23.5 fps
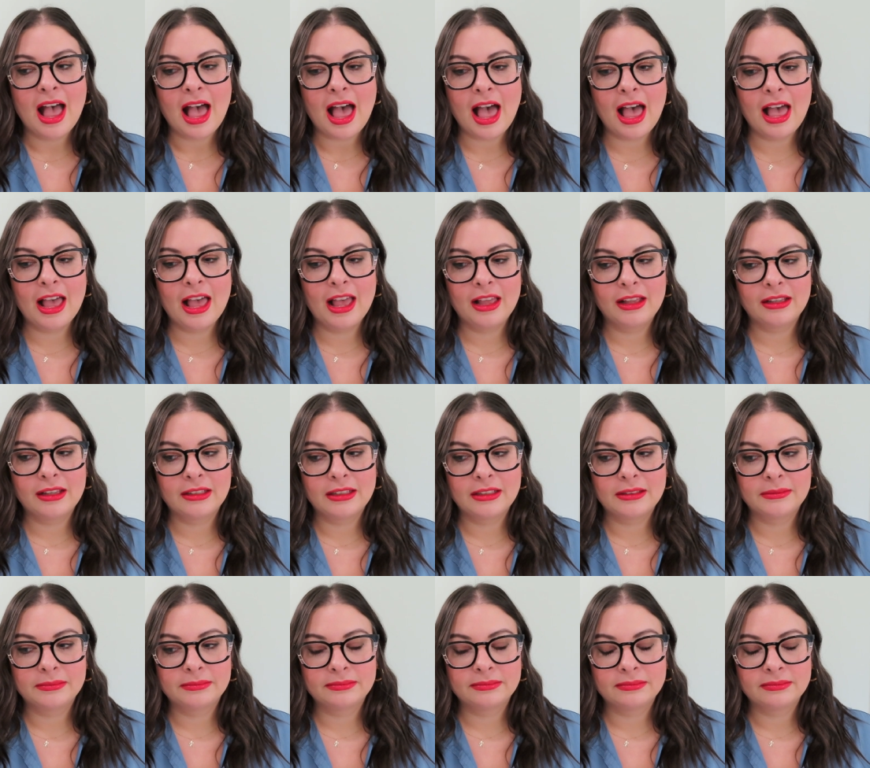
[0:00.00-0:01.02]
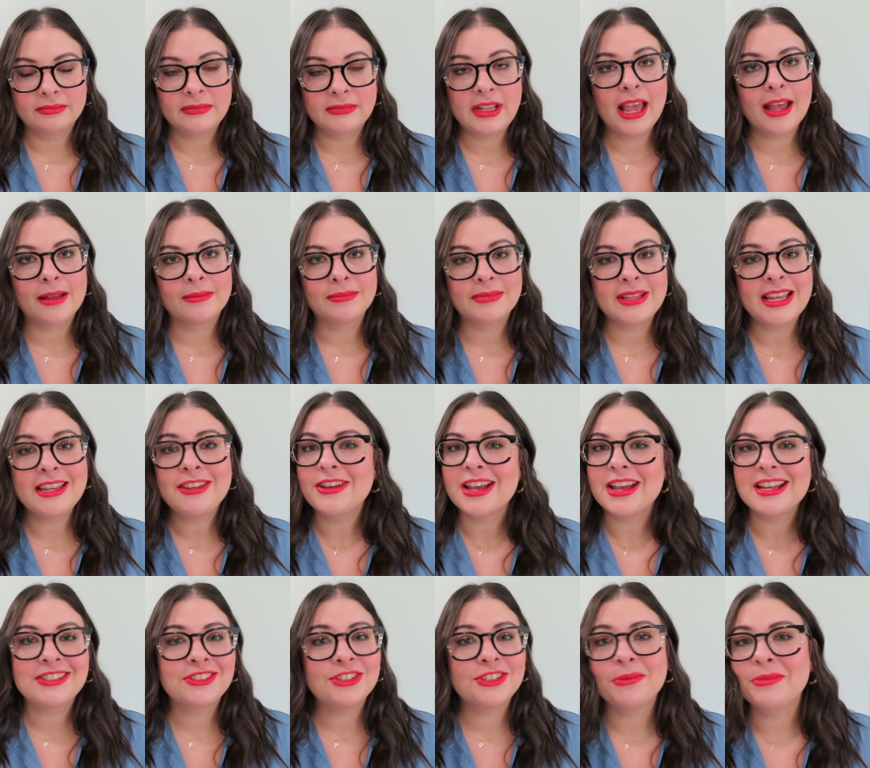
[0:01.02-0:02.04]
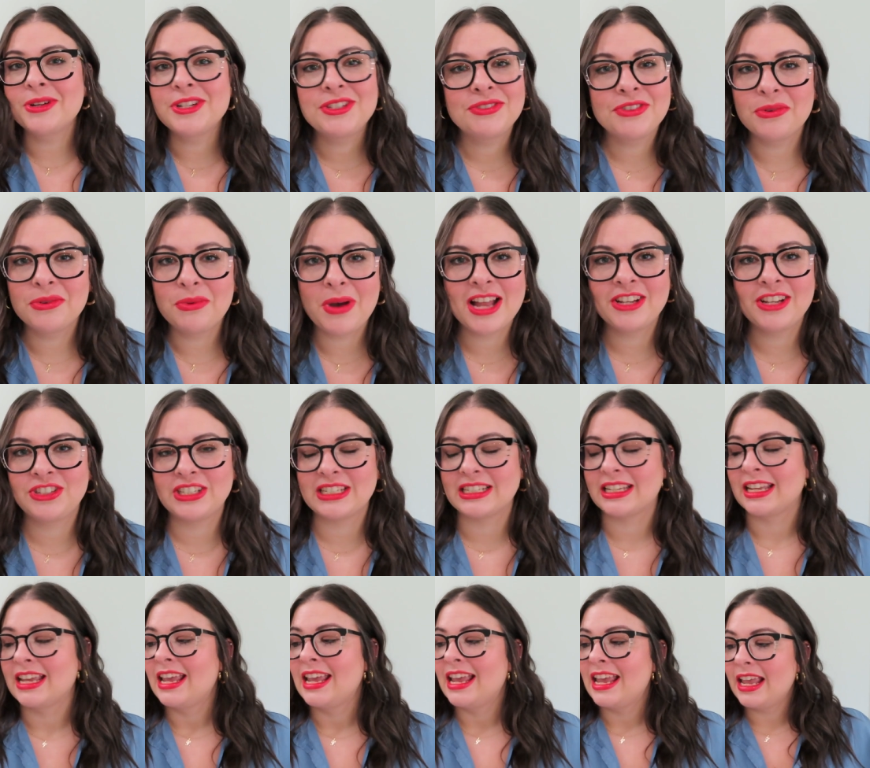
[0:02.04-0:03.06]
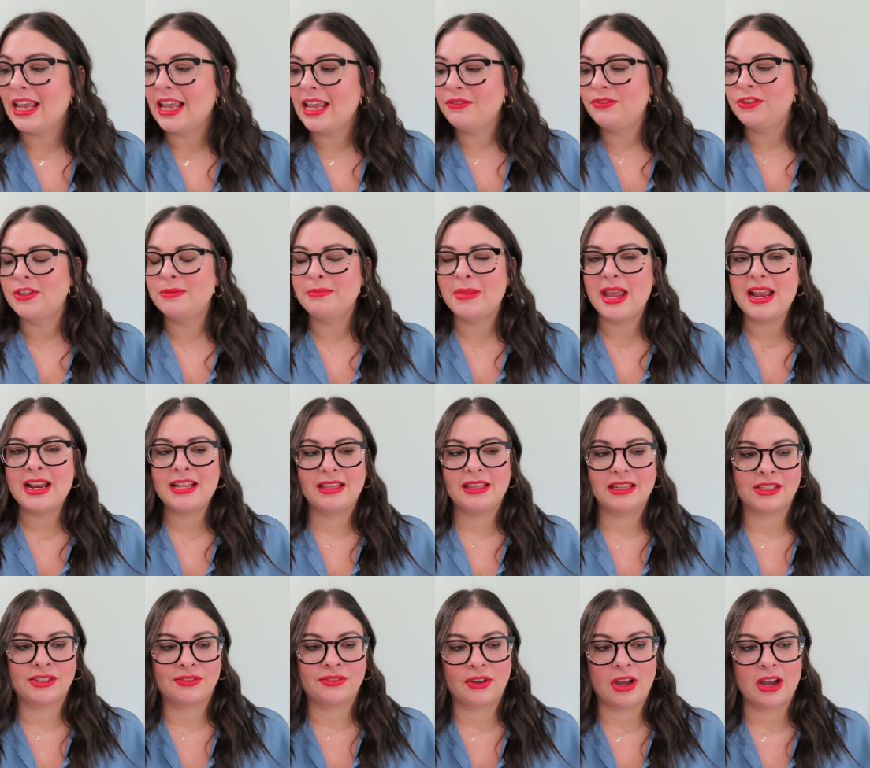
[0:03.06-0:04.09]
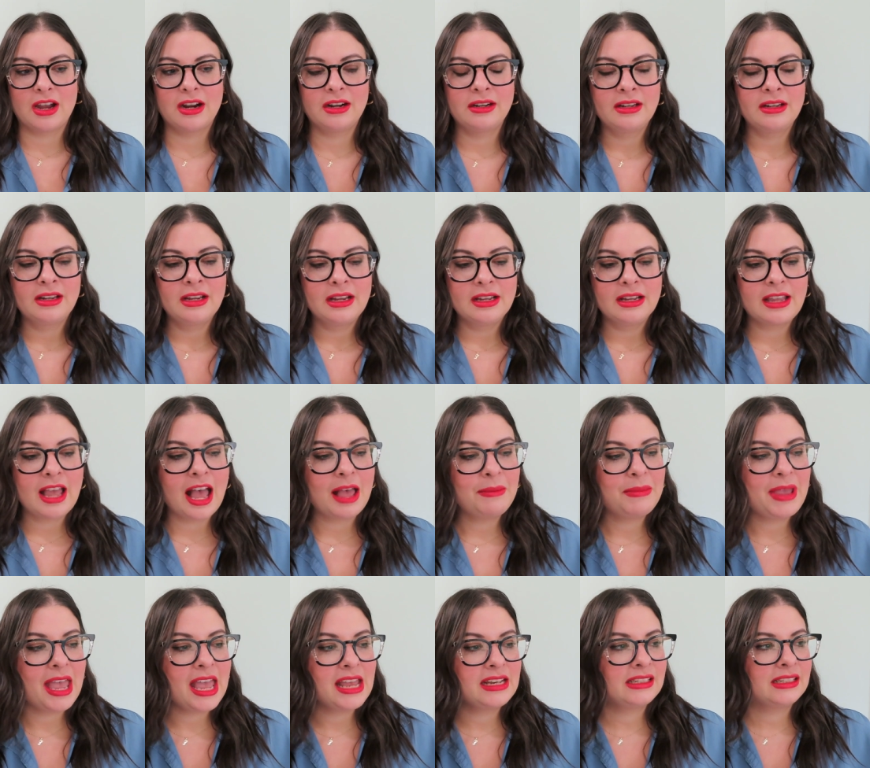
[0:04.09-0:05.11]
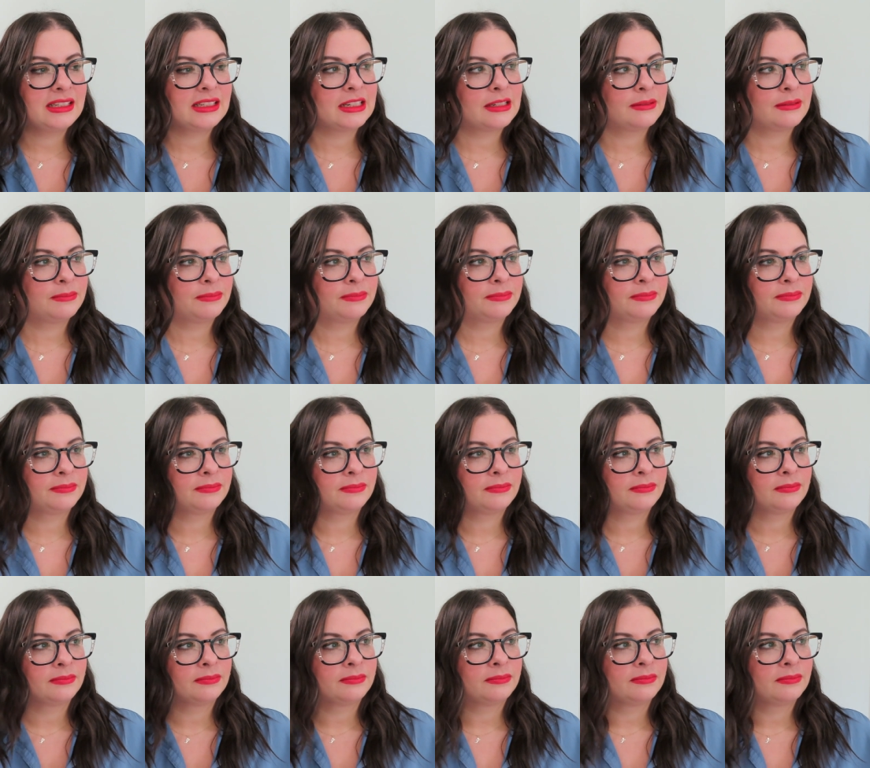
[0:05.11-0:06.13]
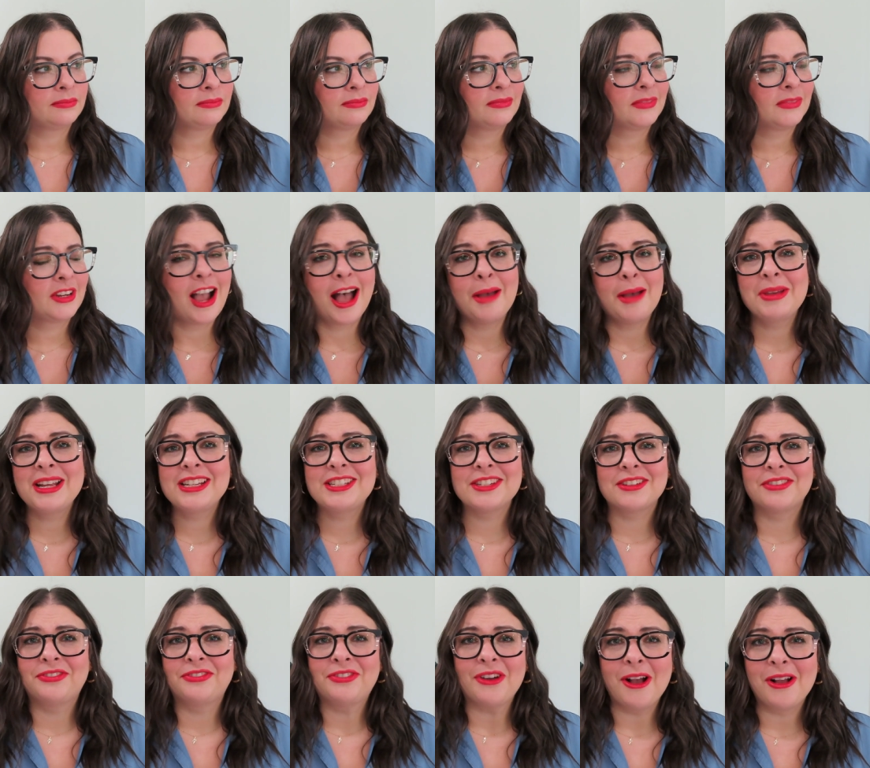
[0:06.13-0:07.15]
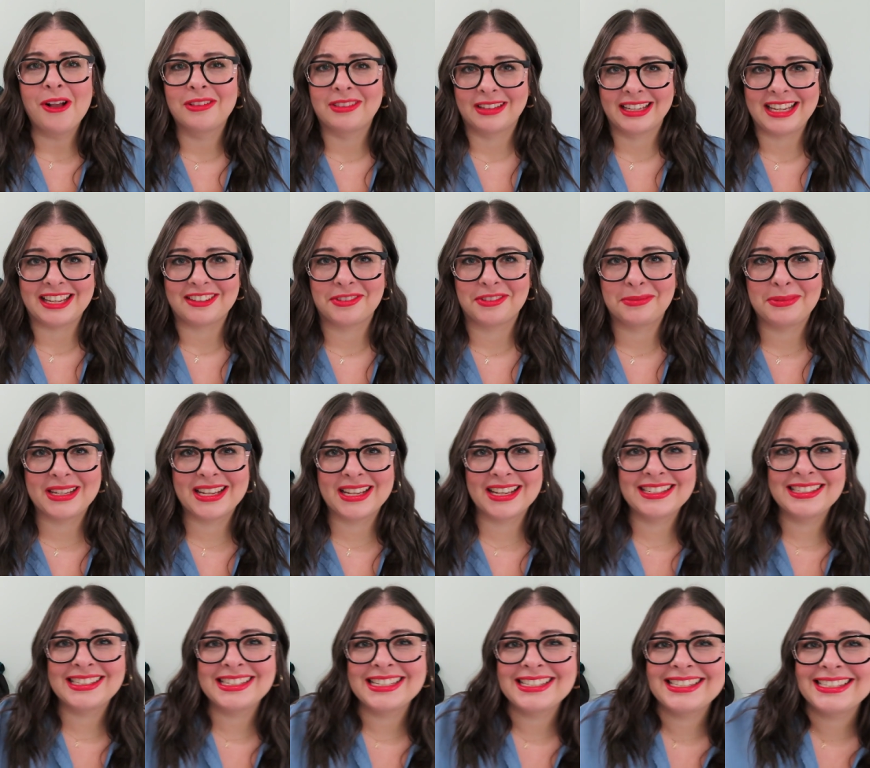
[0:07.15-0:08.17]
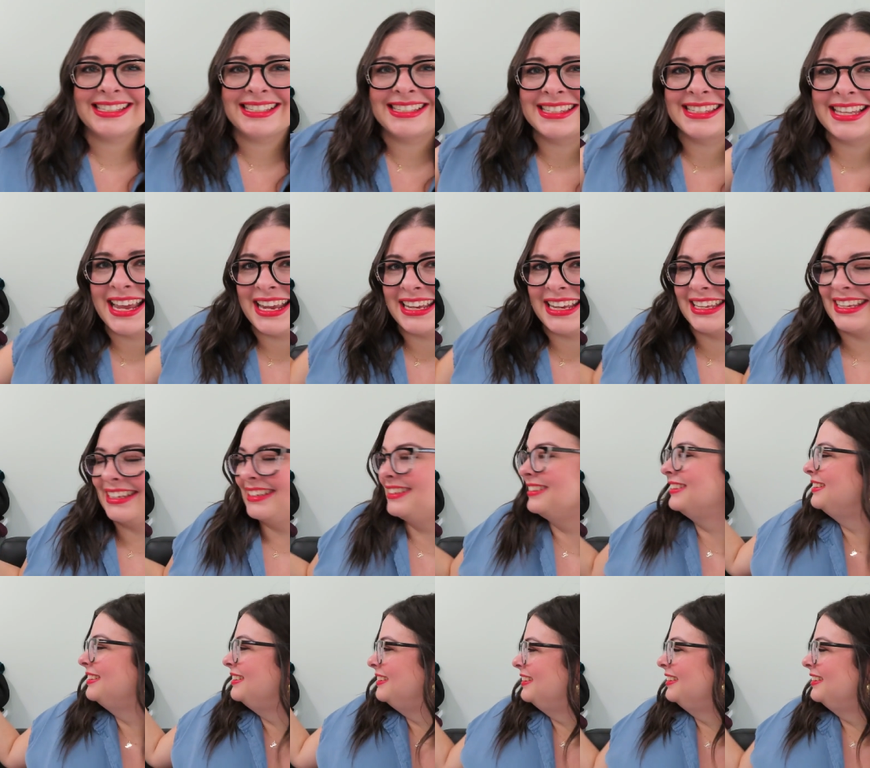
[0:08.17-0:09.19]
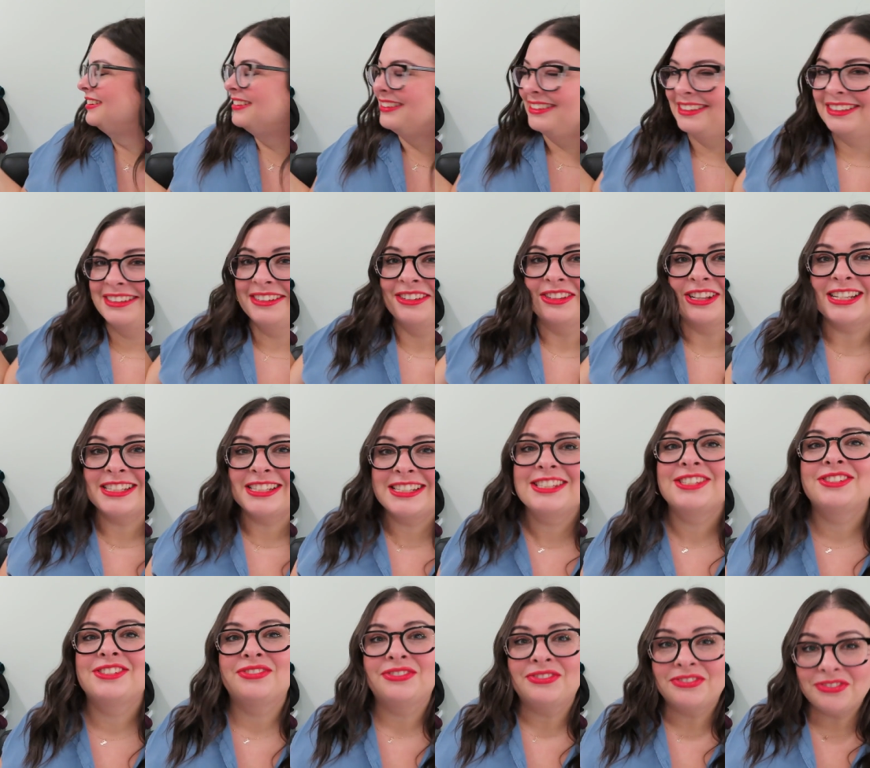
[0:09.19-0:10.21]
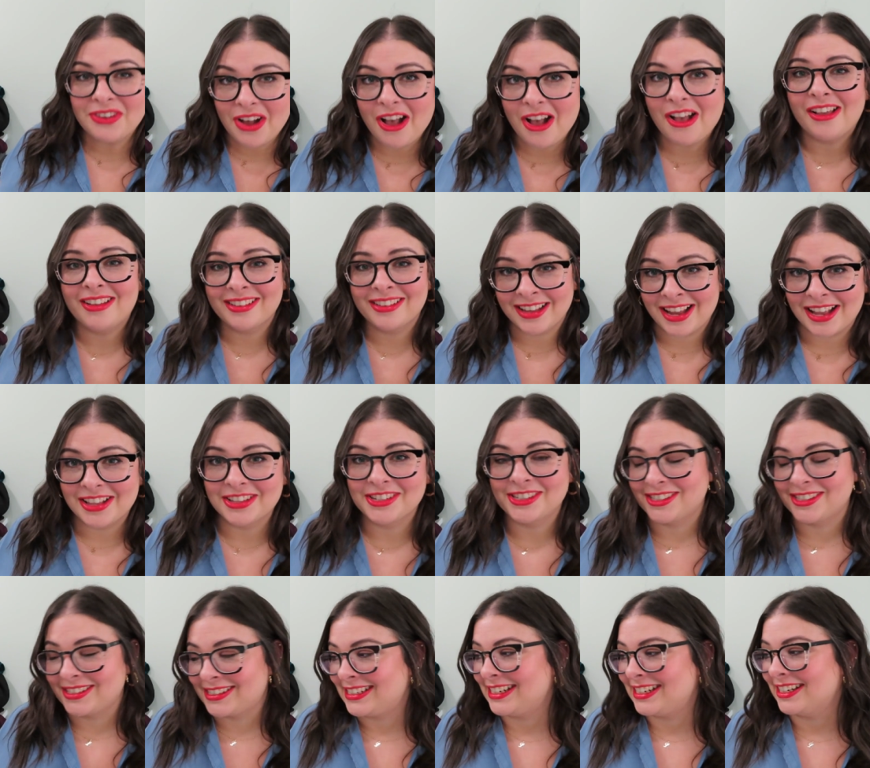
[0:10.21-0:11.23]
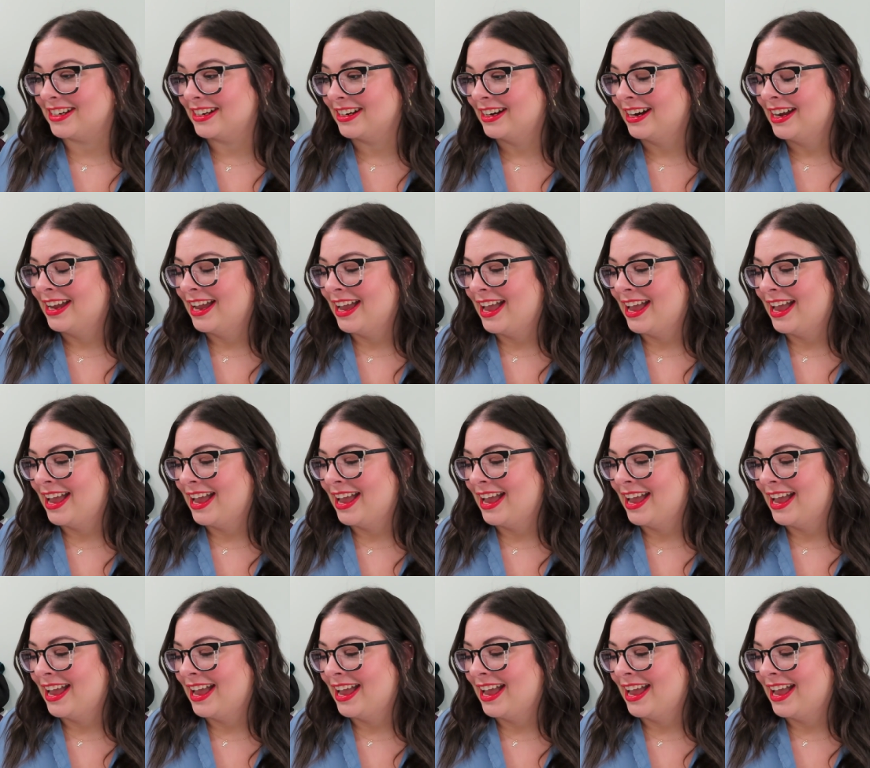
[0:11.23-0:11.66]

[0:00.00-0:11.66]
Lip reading: Yeah, thank you guys so much for watching. If you made it this far, comment a fall leaf, because this is fall colors here.